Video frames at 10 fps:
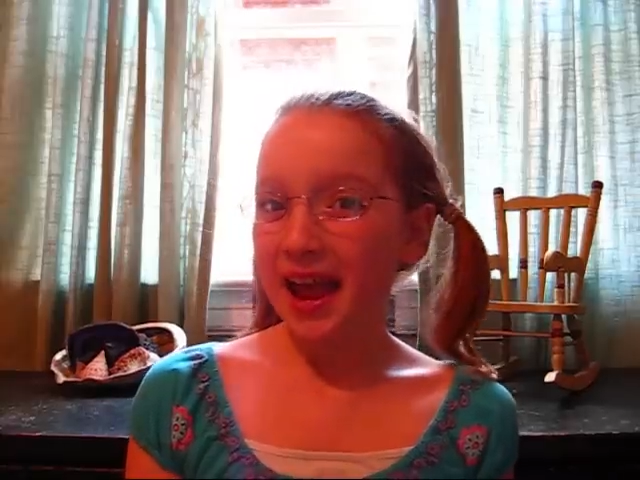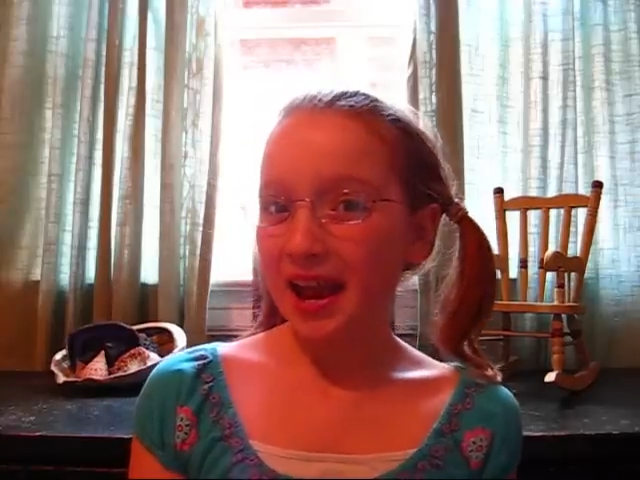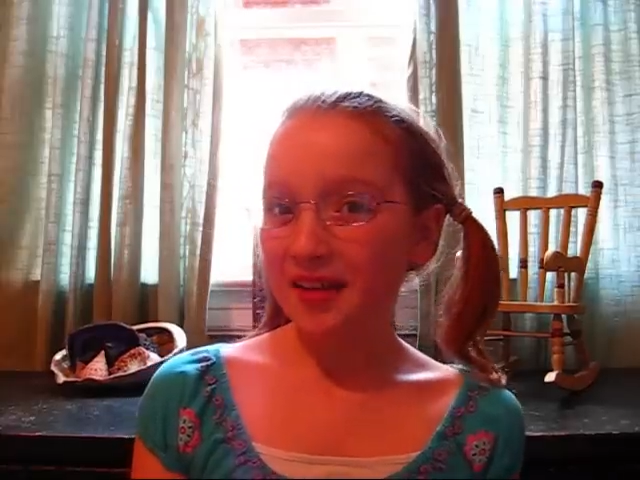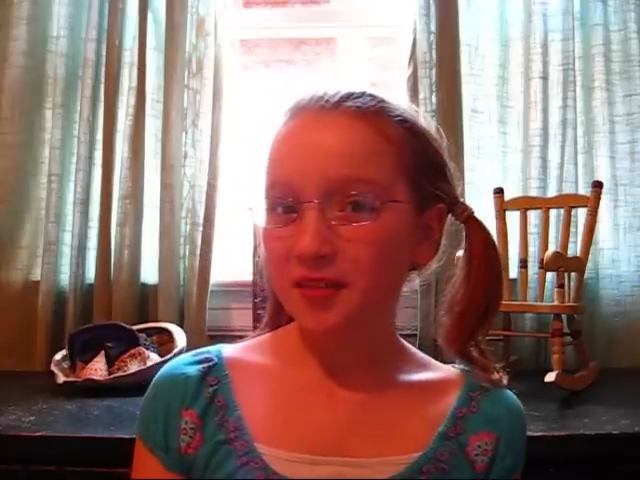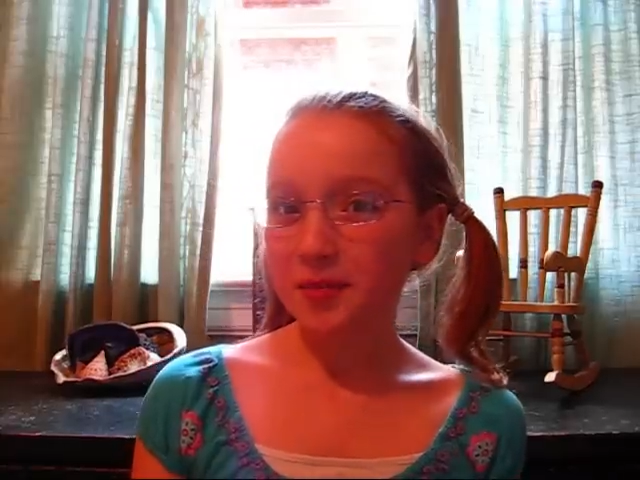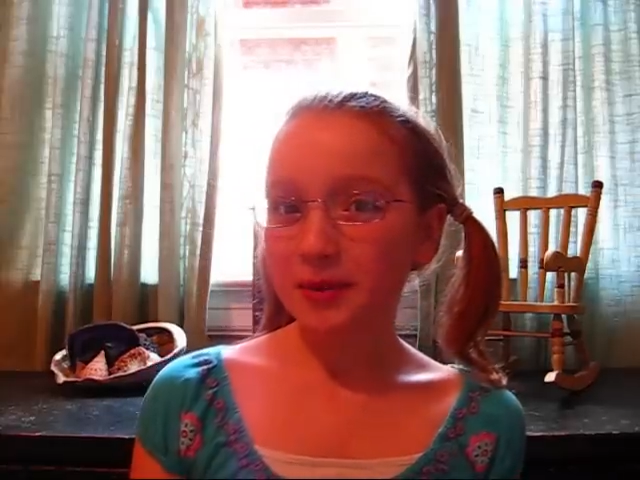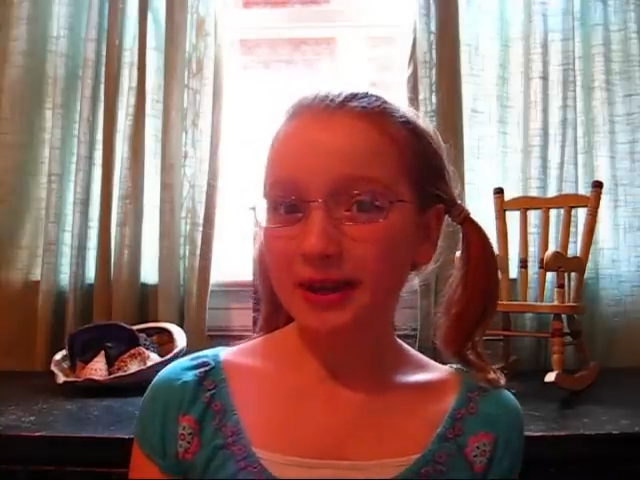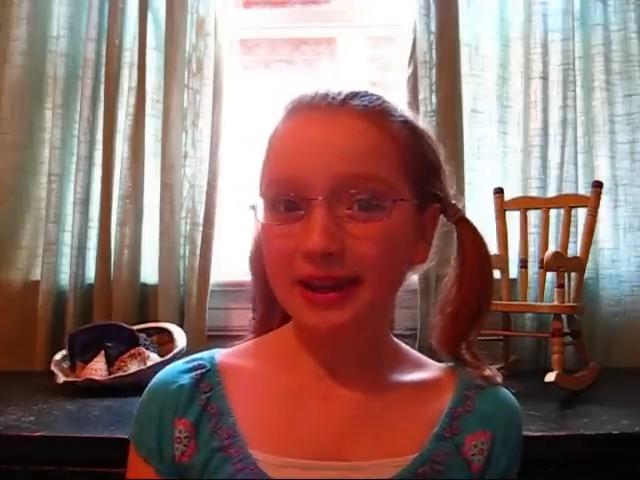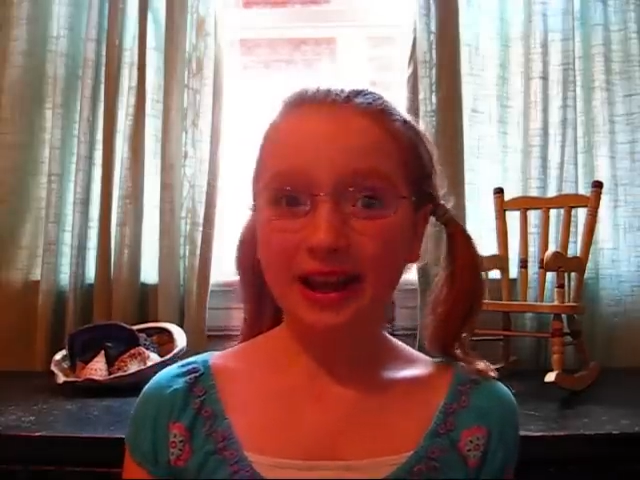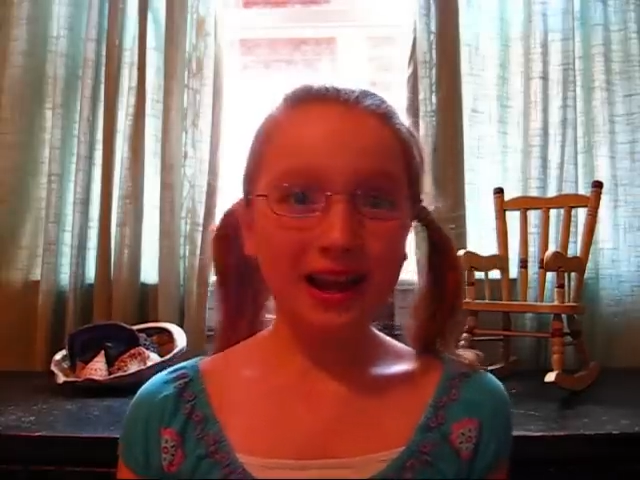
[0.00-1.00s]
Hey
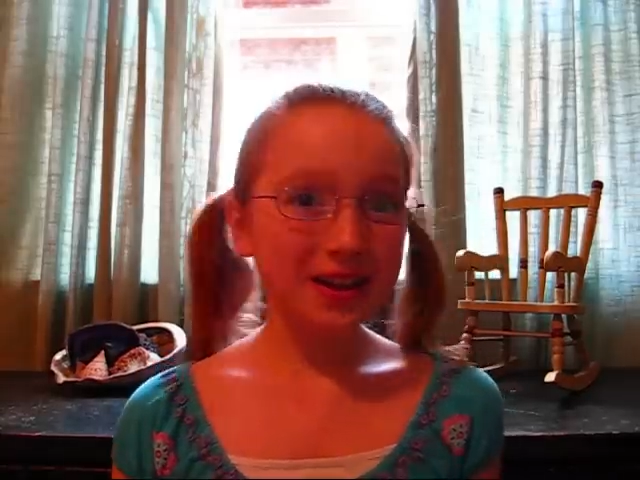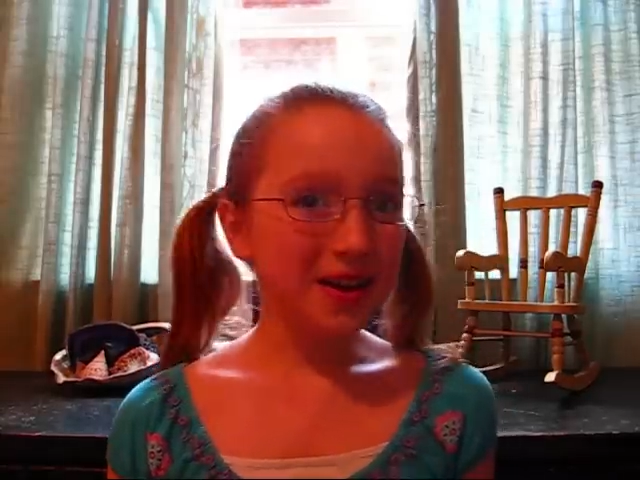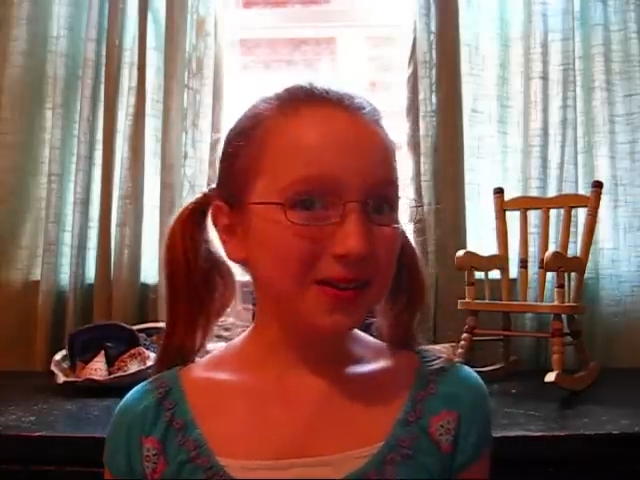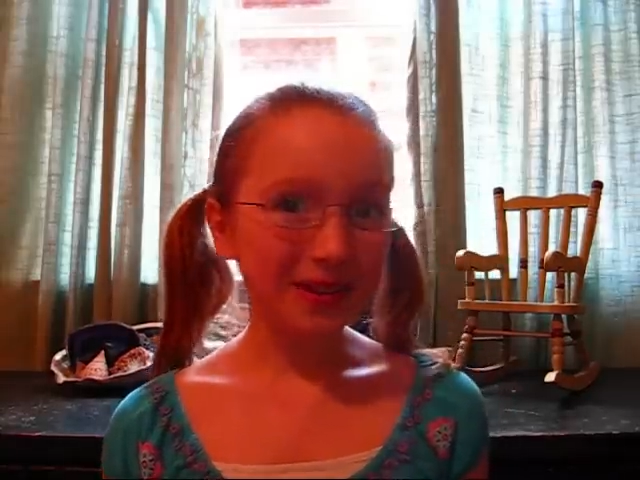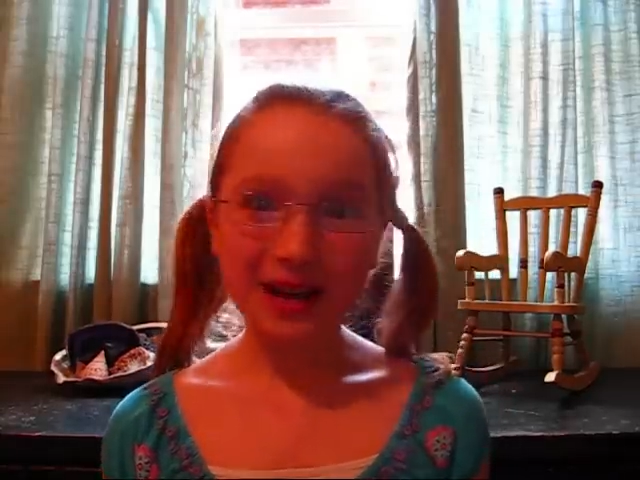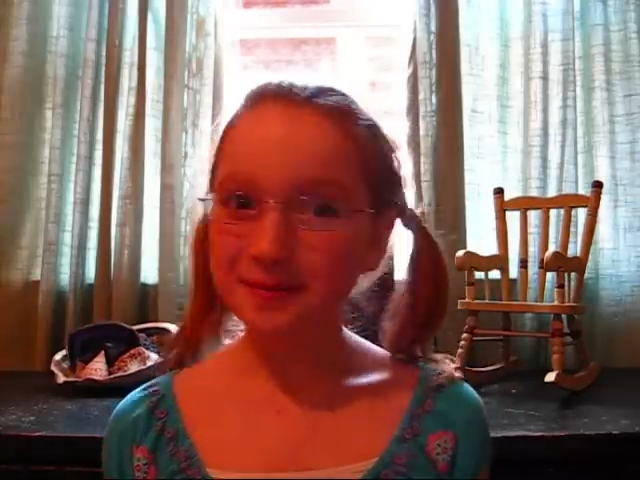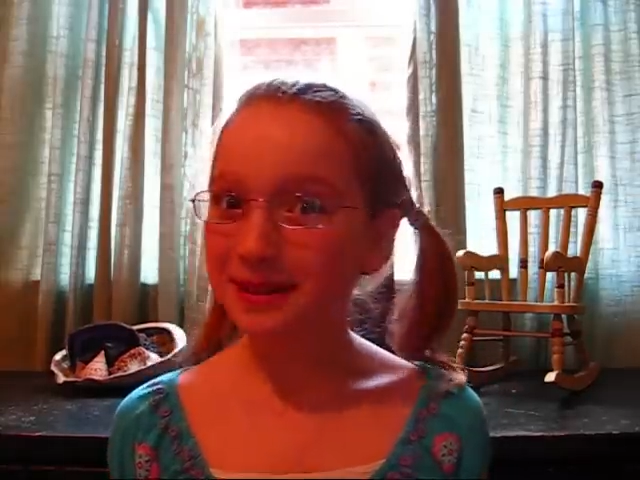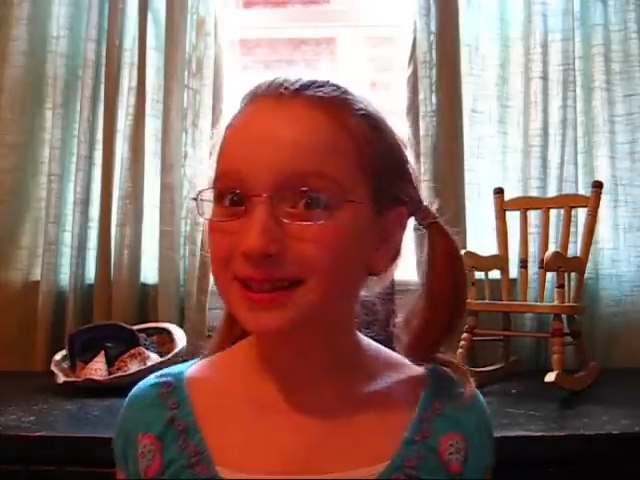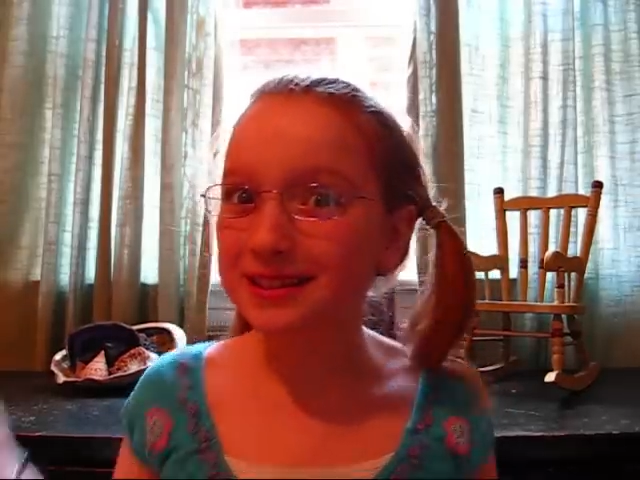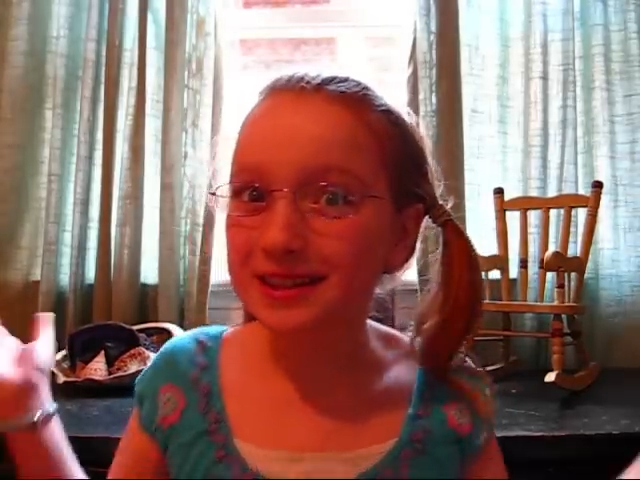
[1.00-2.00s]
everybody, I know, I'm
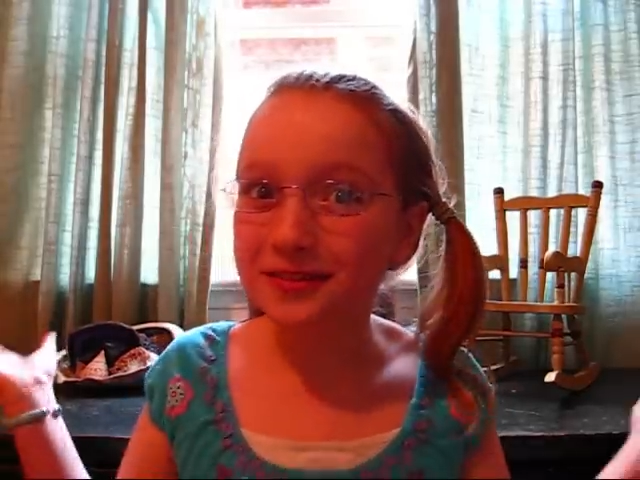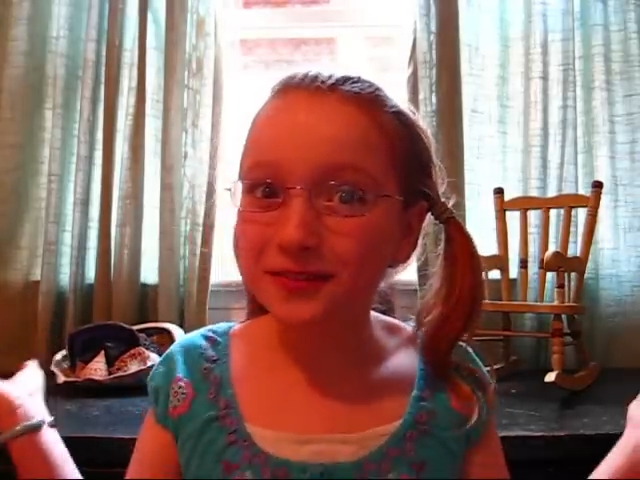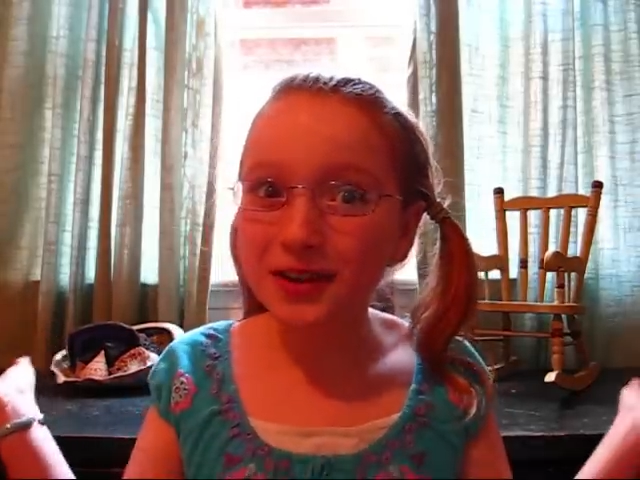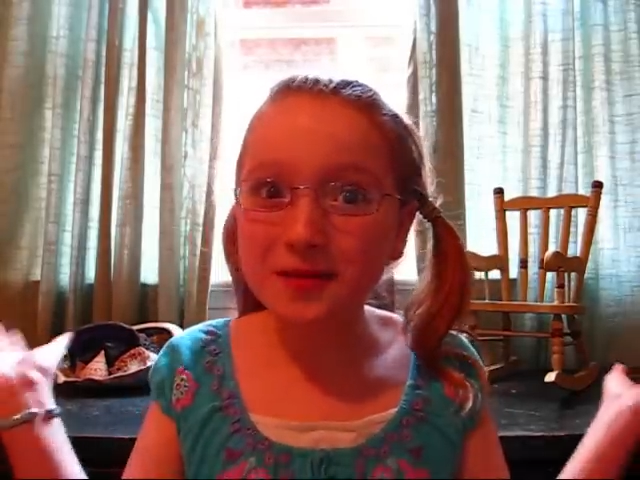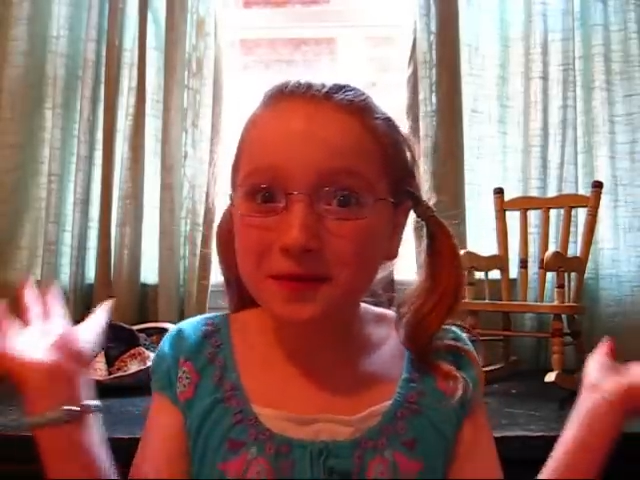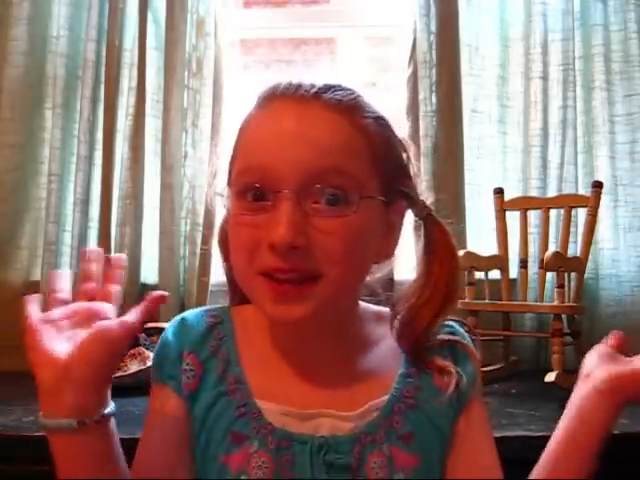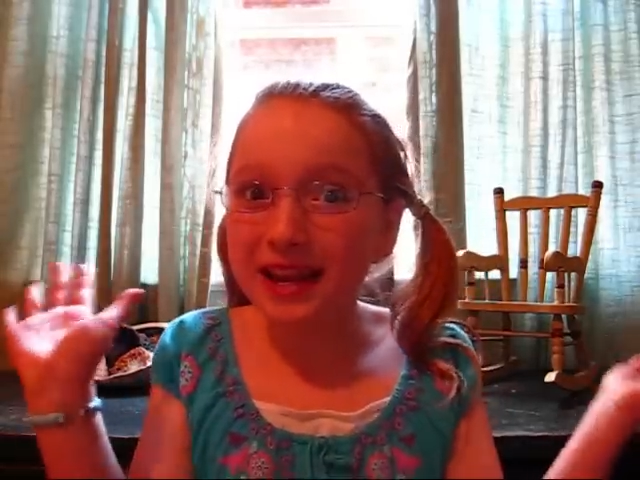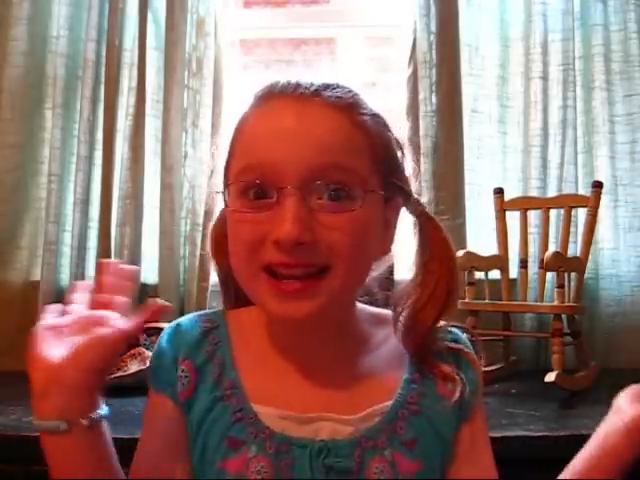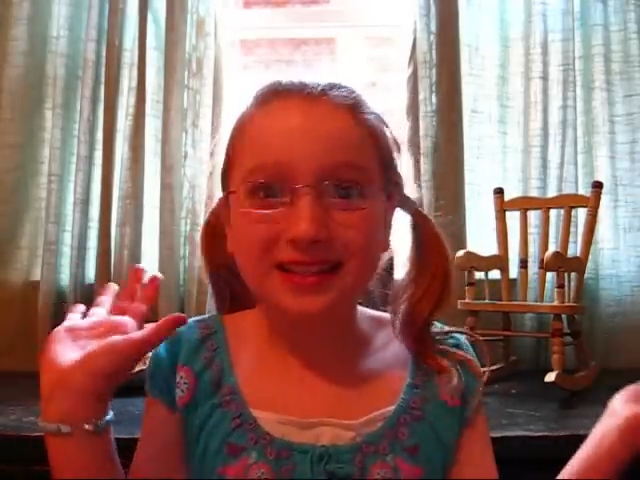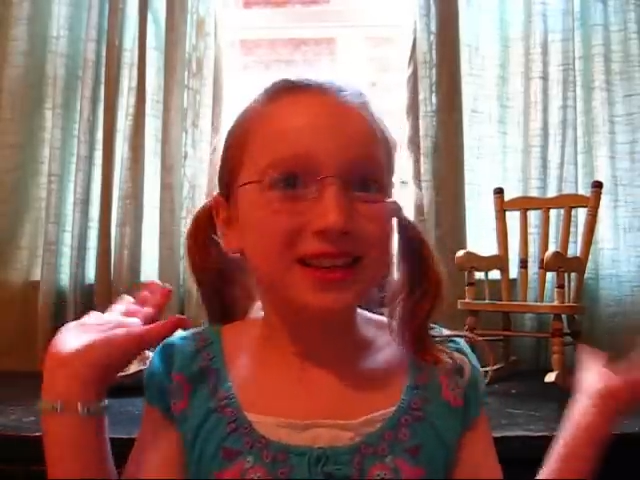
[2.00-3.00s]
in a different
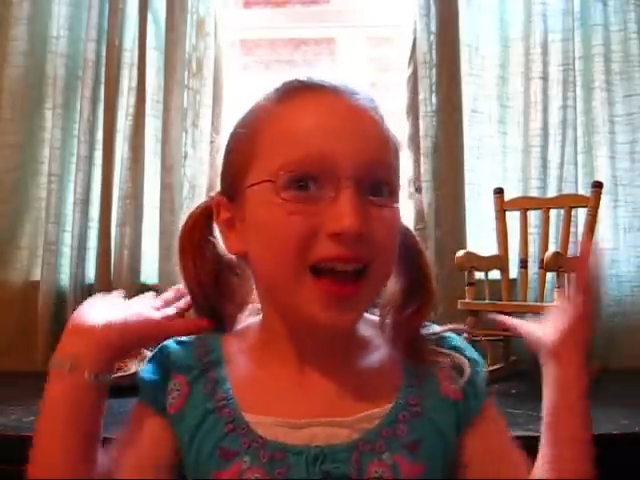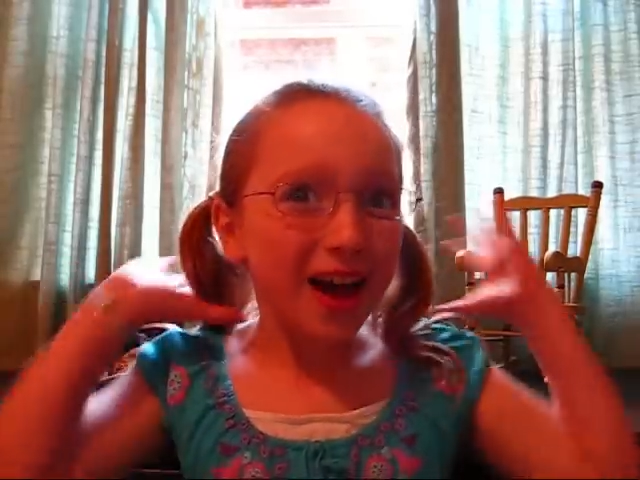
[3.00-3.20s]
place.